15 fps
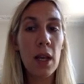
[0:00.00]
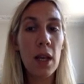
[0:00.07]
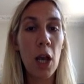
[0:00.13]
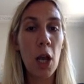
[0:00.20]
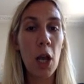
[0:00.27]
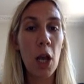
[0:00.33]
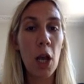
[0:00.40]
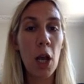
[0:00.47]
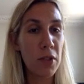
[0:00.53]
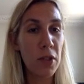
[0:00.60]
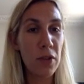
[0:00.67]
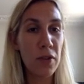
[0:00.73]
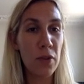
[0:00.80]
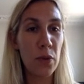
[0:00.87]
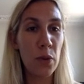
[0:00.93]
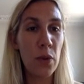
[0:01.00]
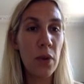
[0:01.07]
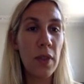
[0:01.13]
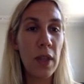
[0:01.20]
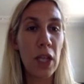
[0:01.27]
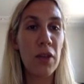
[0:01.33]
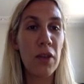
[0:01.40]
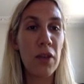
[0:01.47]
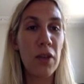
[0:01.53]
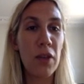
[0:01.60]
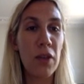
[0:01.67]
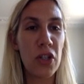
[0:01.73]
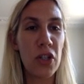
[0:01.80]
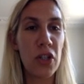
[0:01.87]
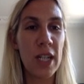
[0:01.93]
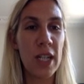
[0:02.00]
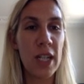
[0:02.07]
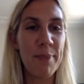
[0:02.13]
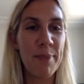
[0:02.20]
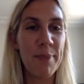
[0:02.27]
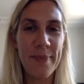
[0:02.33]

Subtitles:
Hope that was useful. Thank you for watching again.